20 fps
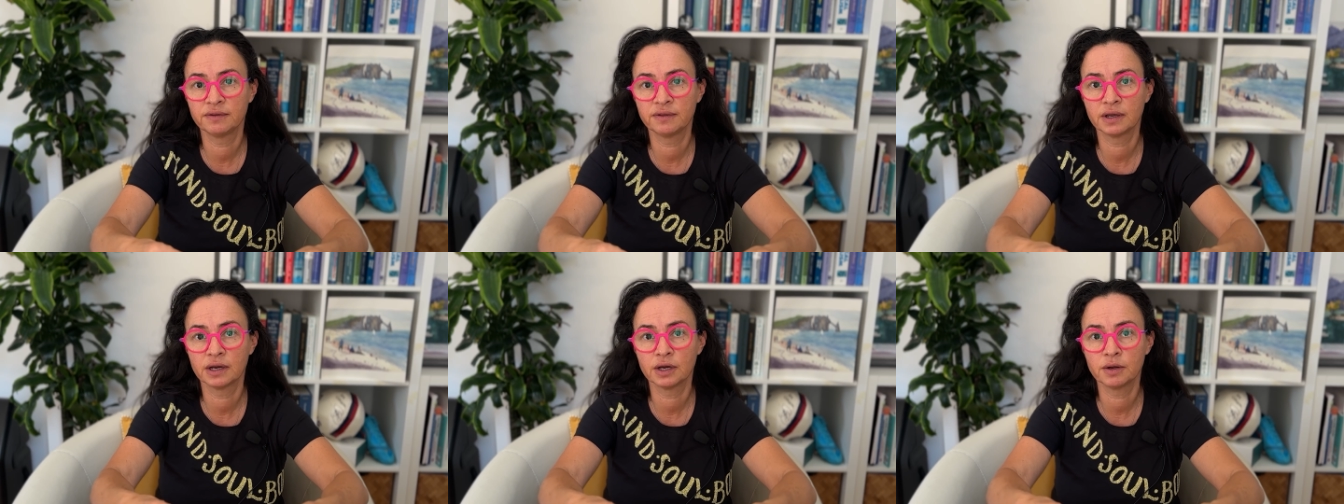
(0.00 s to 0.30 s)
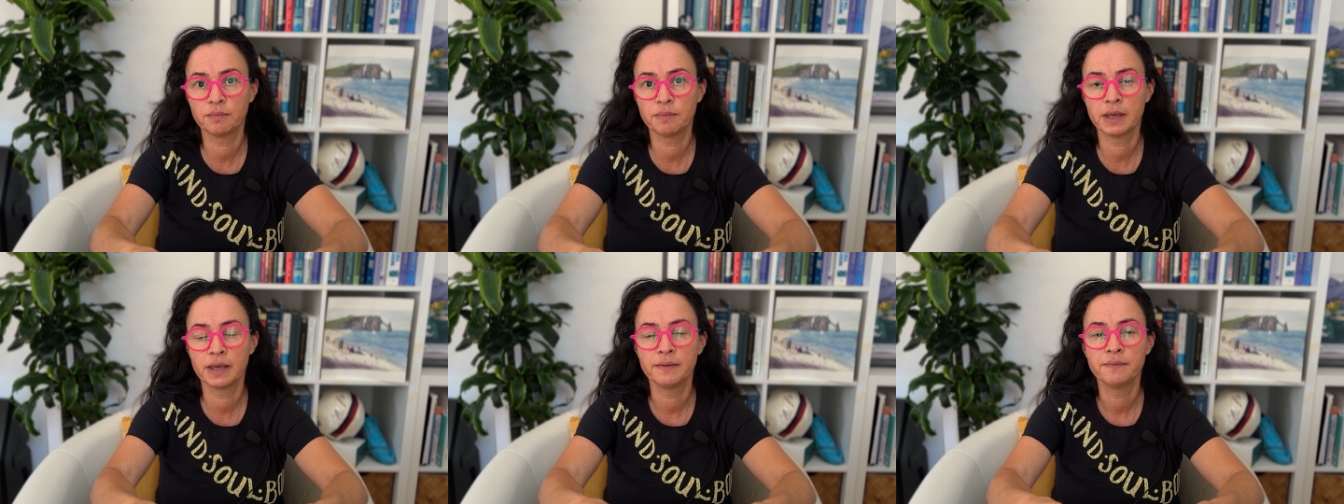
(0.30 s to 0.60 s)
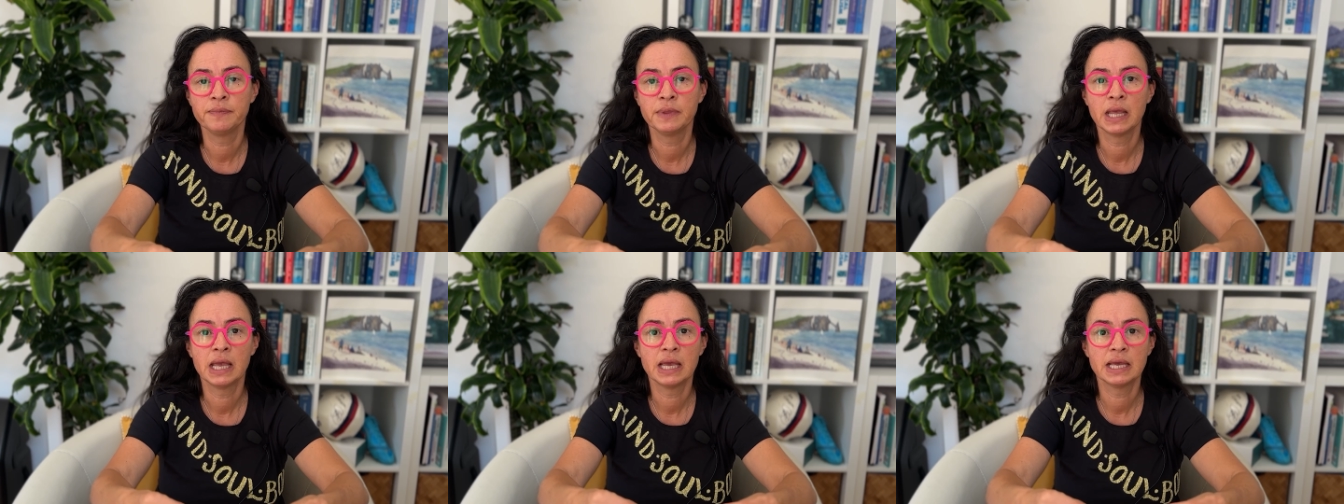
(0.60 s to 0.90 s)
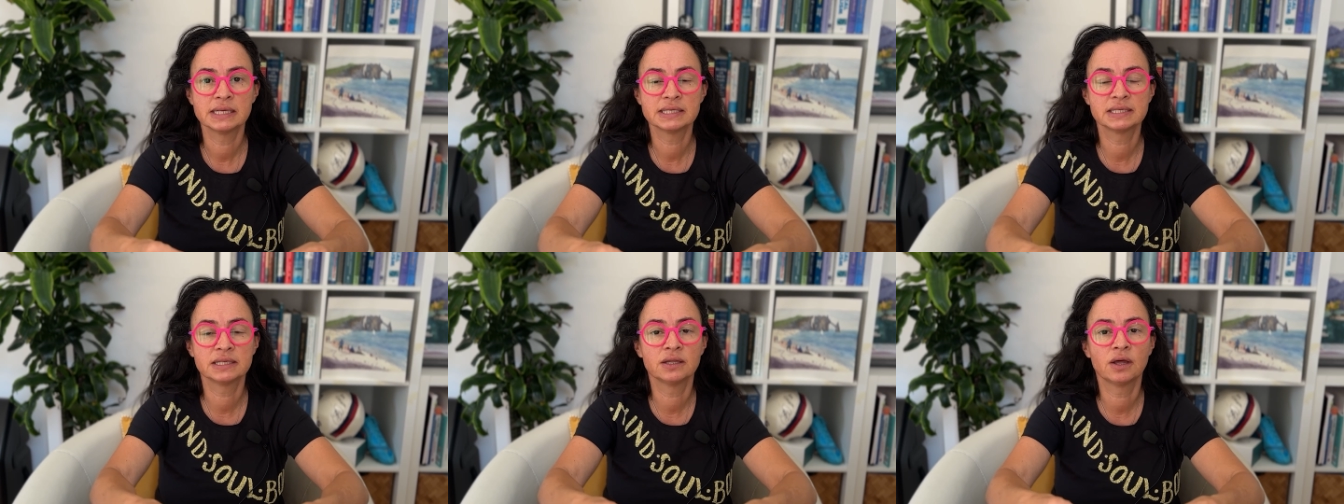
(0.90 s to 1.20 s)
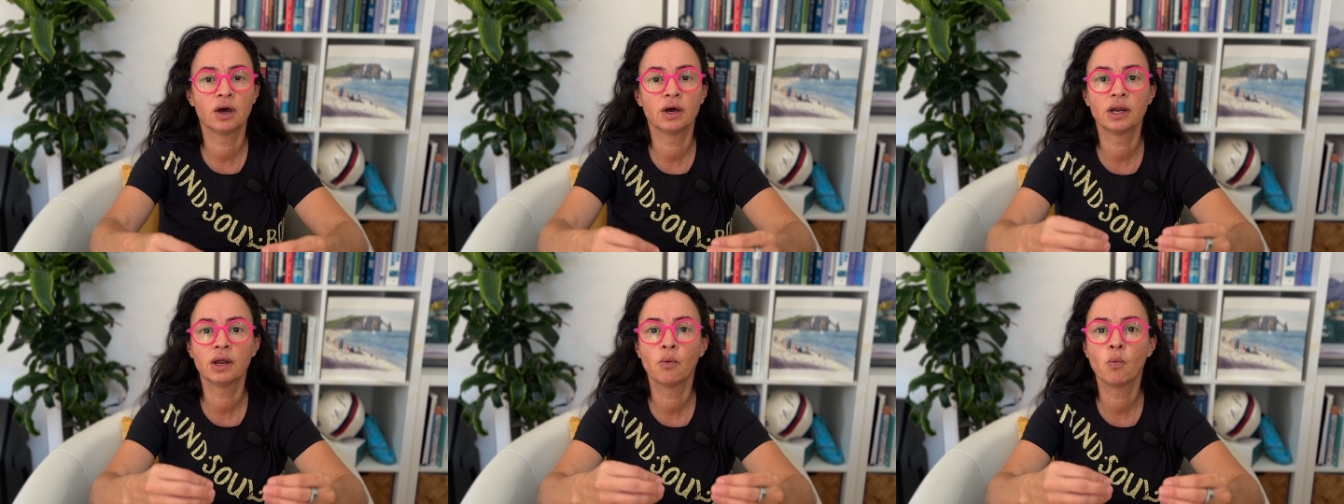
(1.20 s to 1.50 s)
therapy is
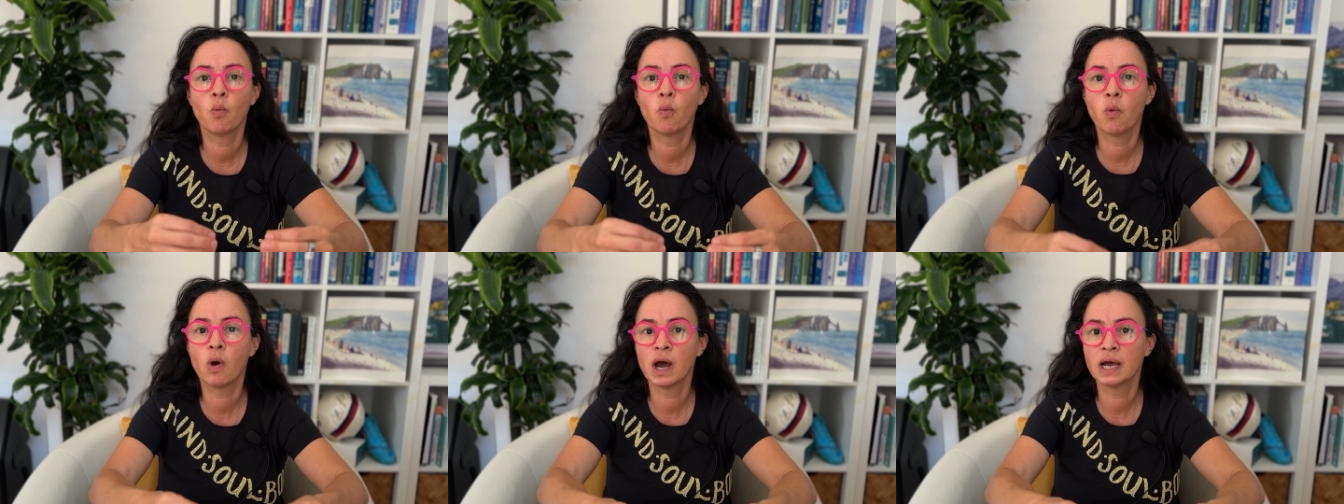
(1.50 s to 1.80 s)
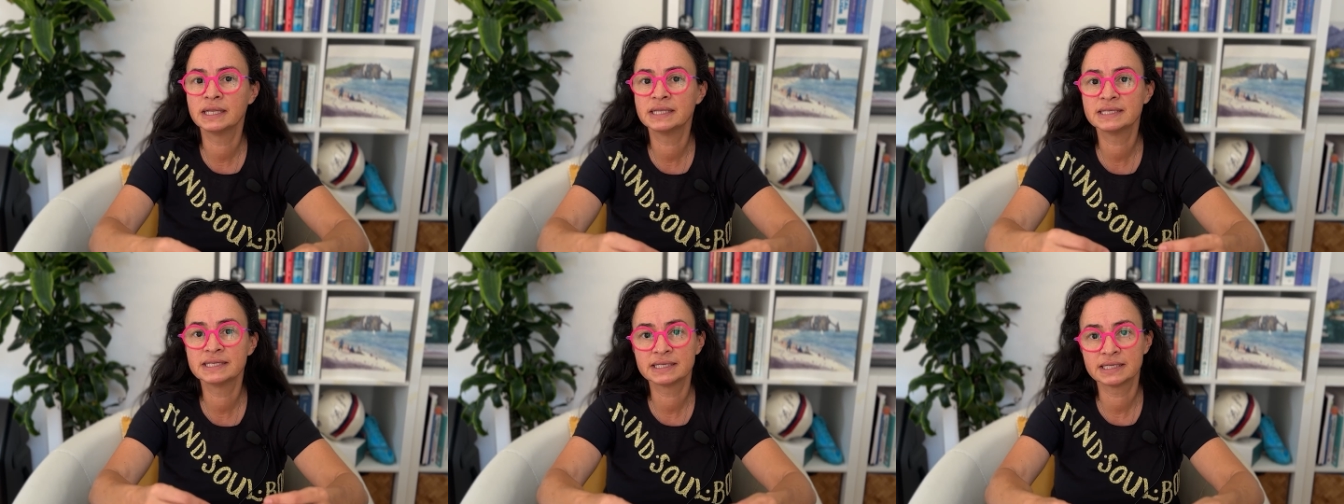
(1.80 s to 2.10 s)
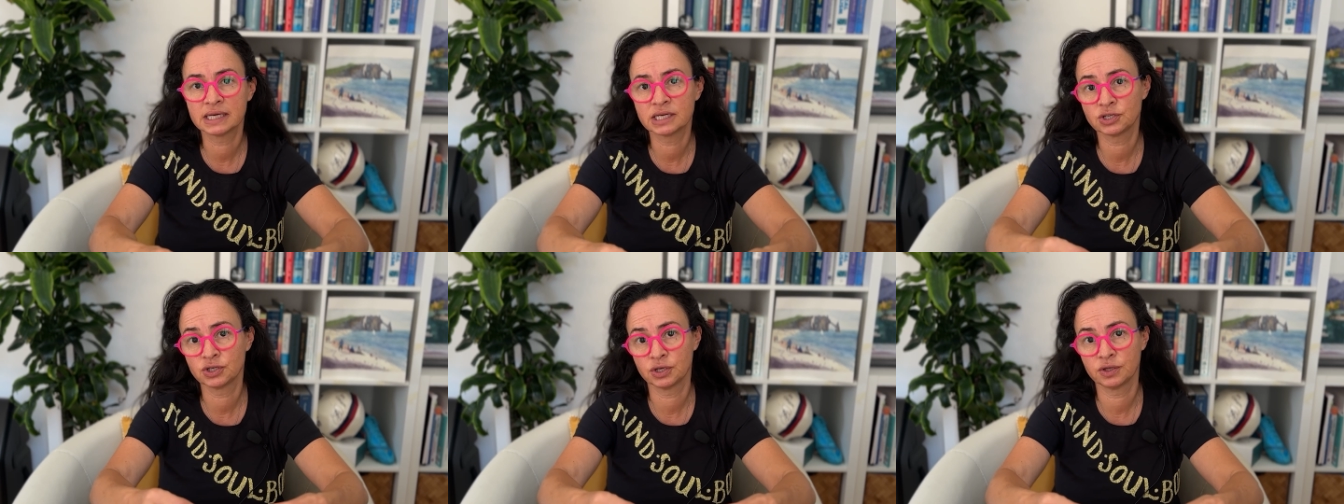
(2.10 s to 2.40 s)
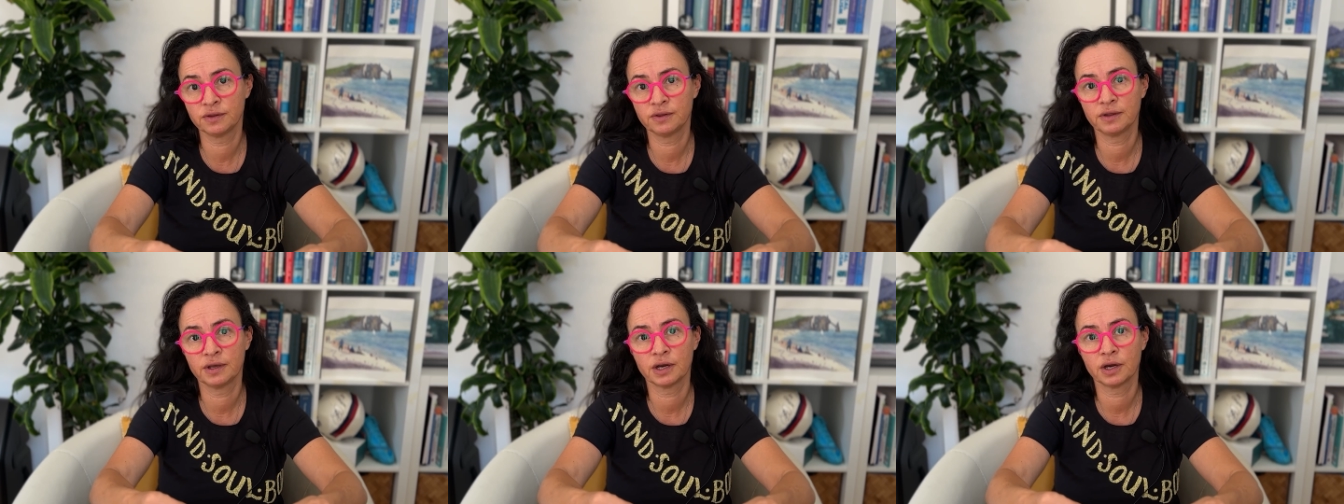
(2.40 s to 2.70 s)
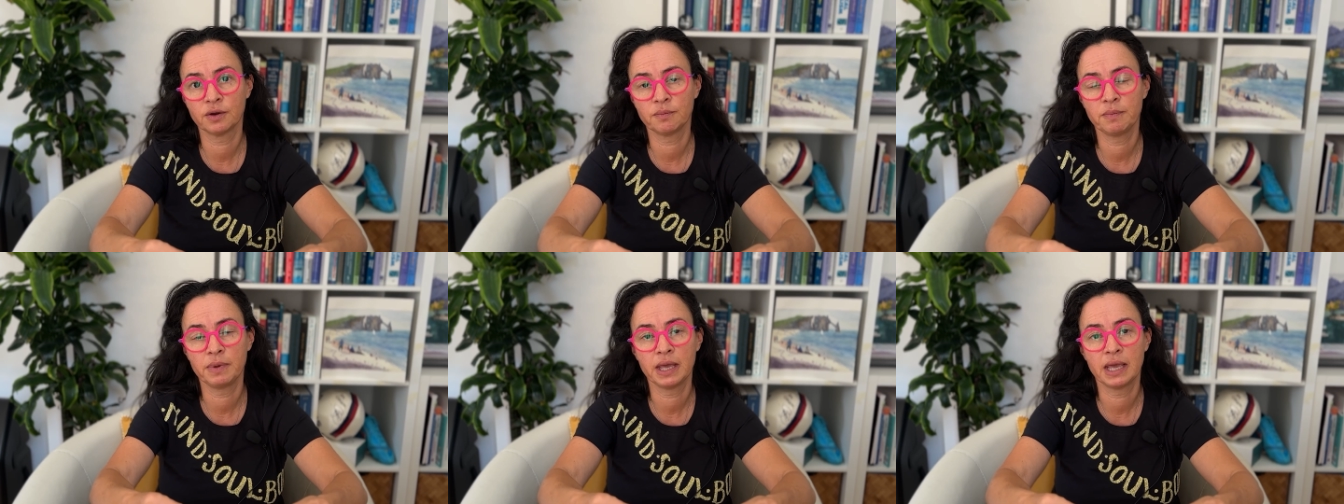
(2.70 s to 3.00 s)
not a one session
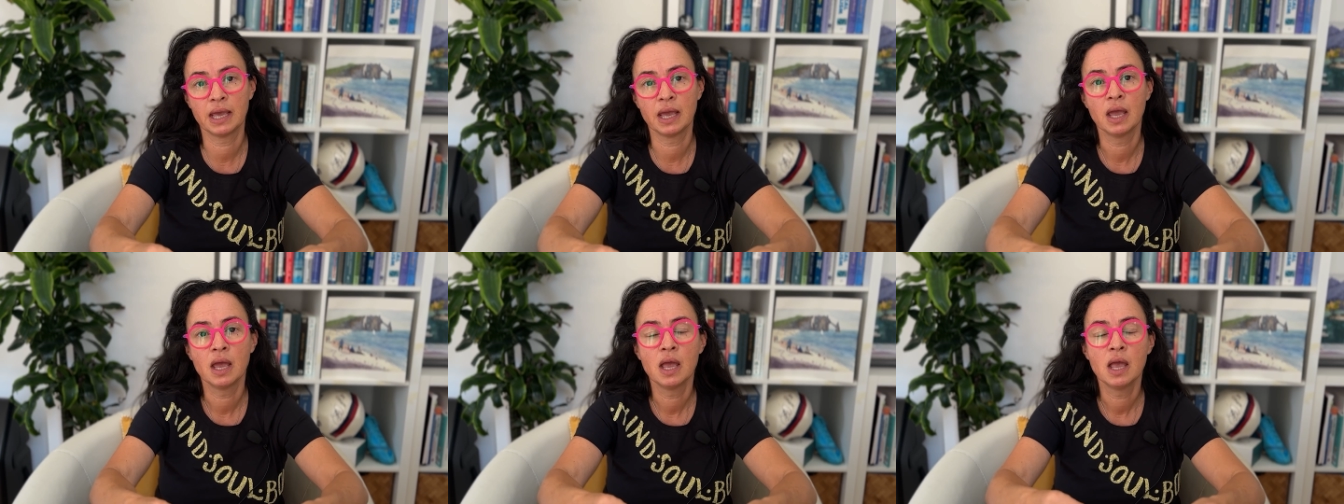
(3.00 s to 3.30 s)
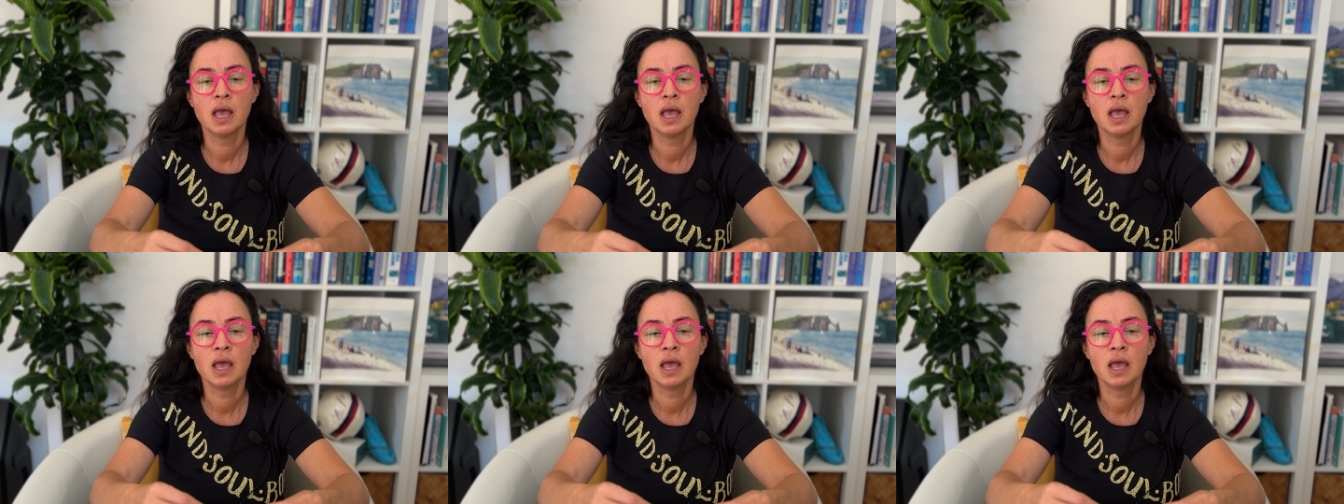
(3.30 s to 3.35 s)
therapy.